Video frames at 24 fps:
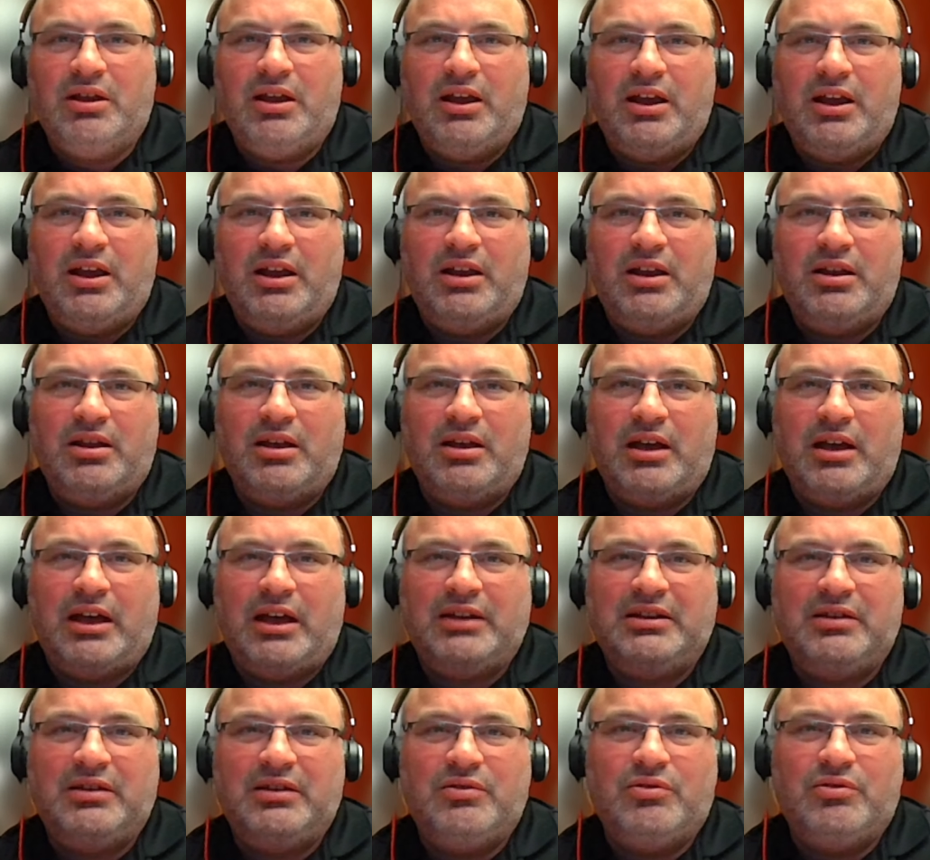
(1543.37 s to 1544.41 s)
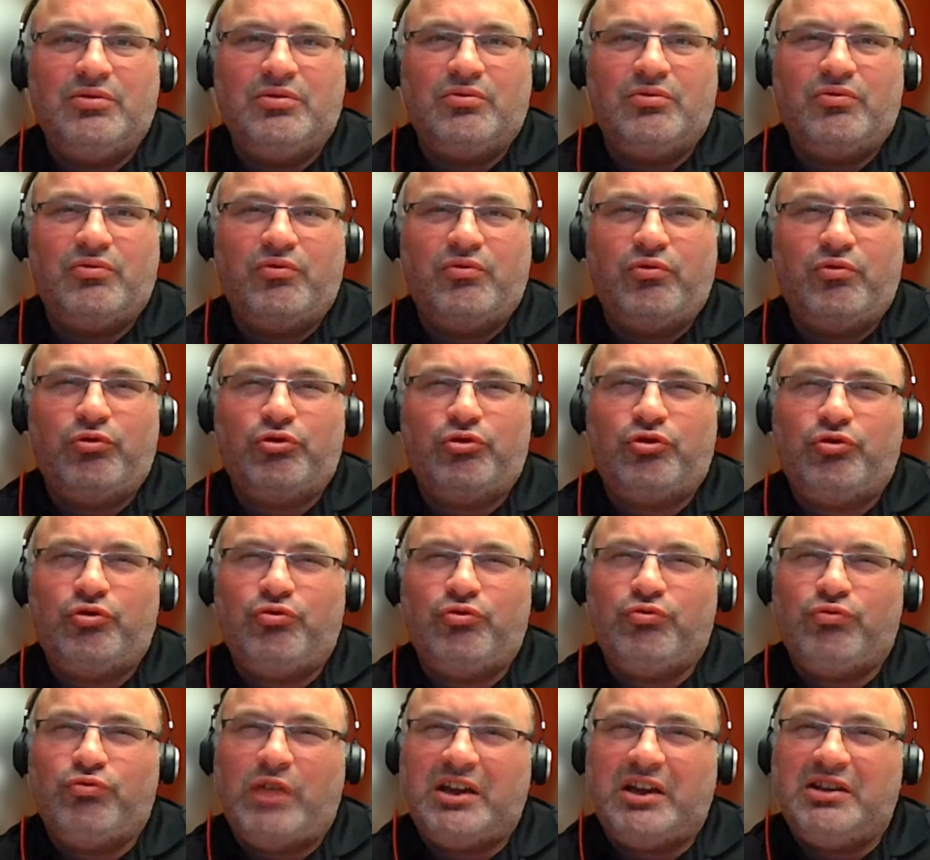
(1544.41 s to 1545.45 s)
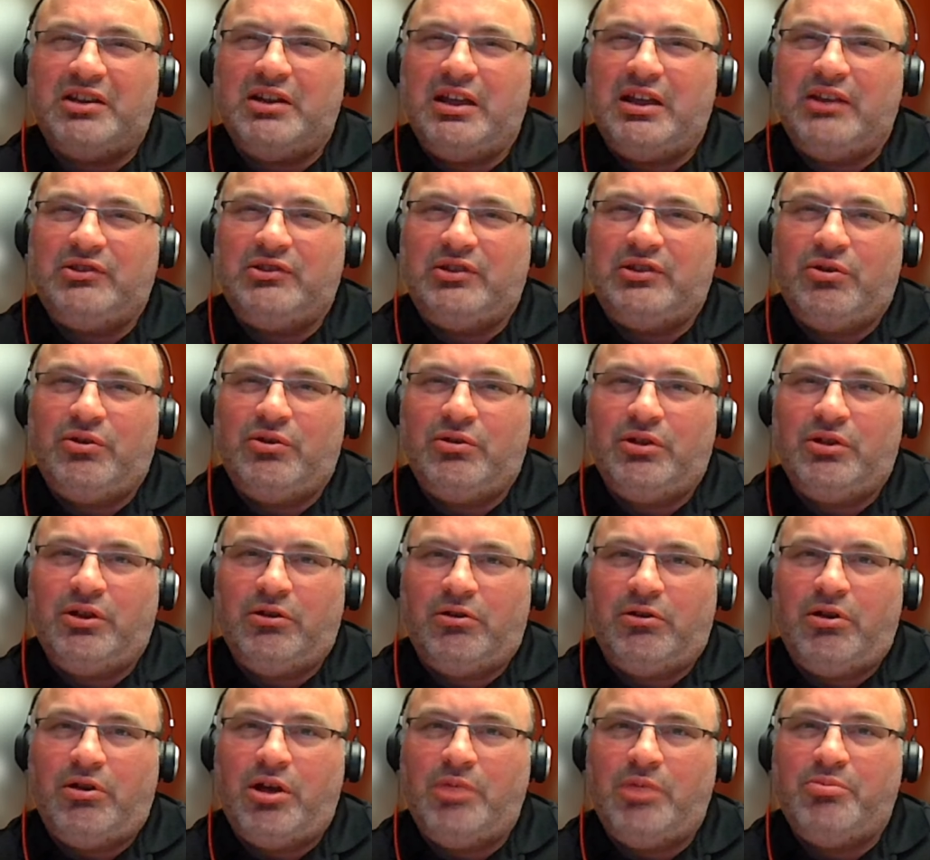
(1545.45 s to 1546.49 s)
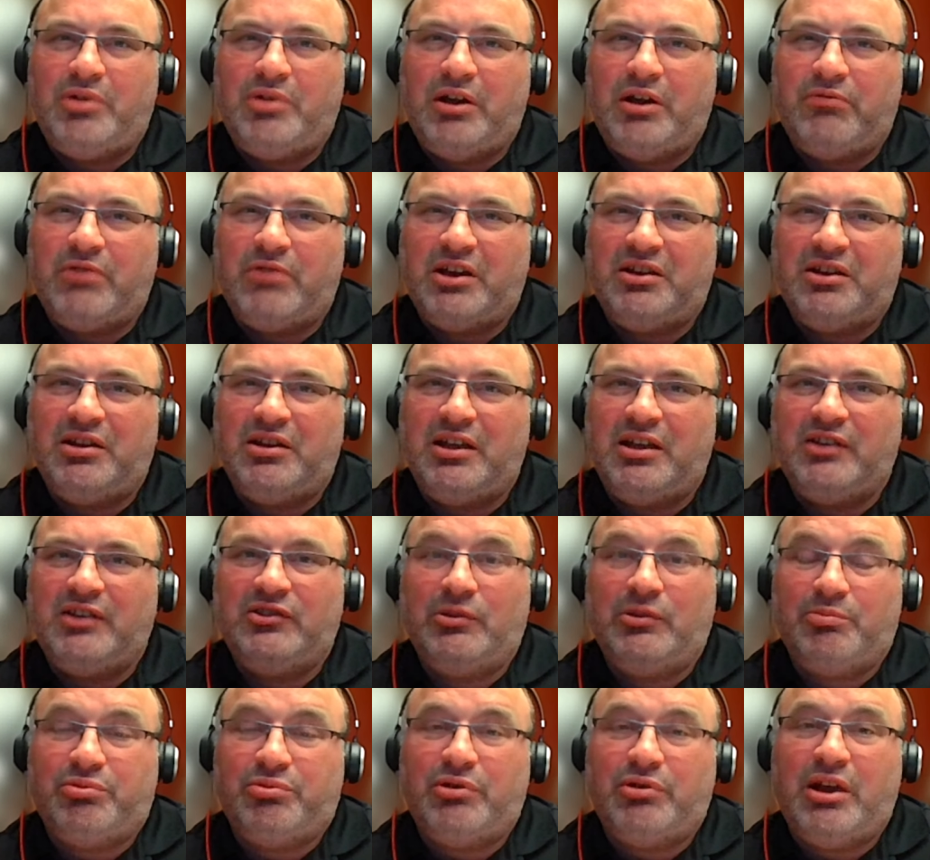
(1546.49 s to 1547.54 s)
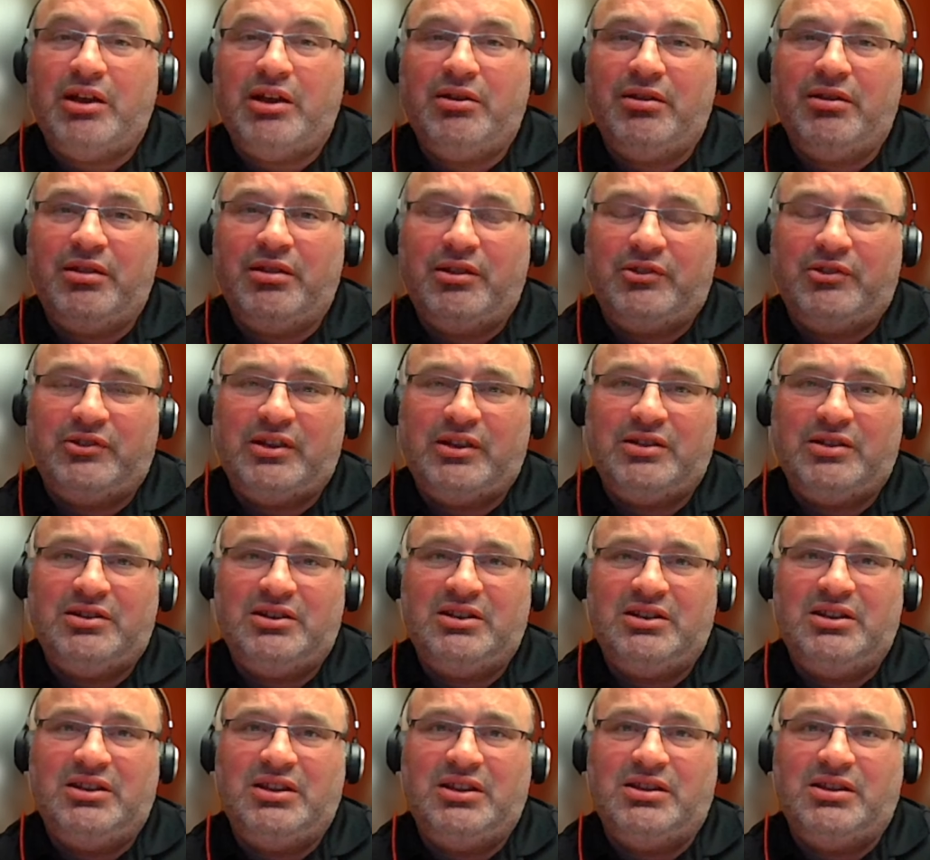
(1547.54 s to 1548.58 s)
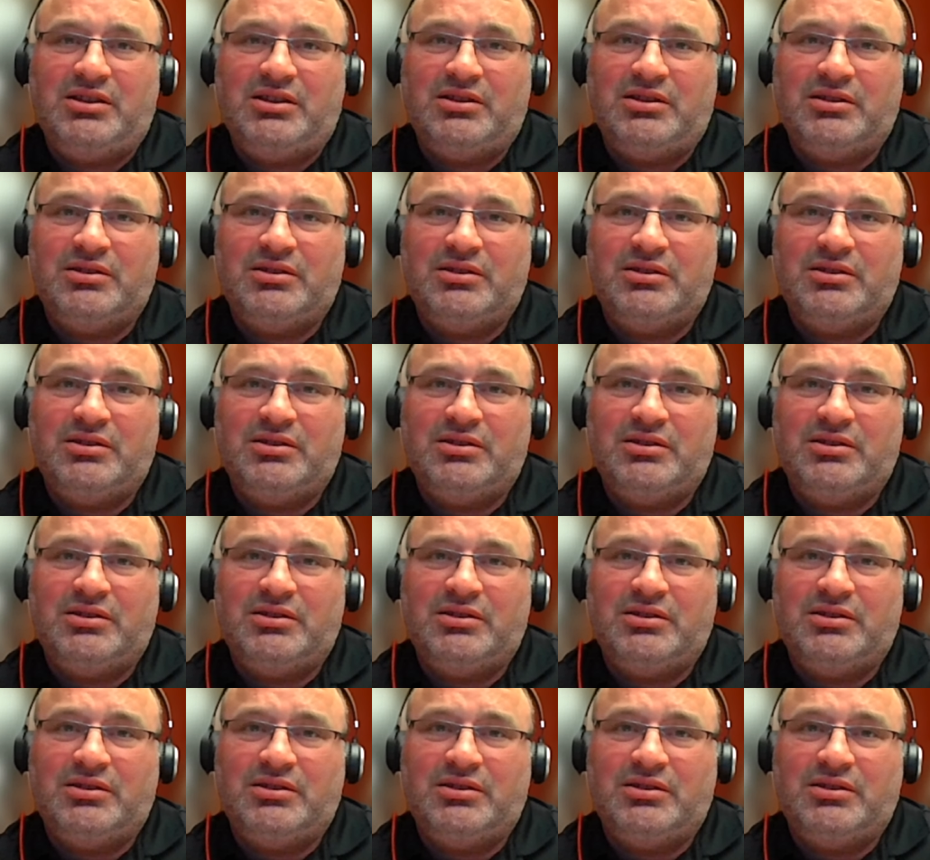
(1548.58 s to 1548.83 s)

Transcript: And I didn't recognize it earlier on, but I recognized it prior to this NDE.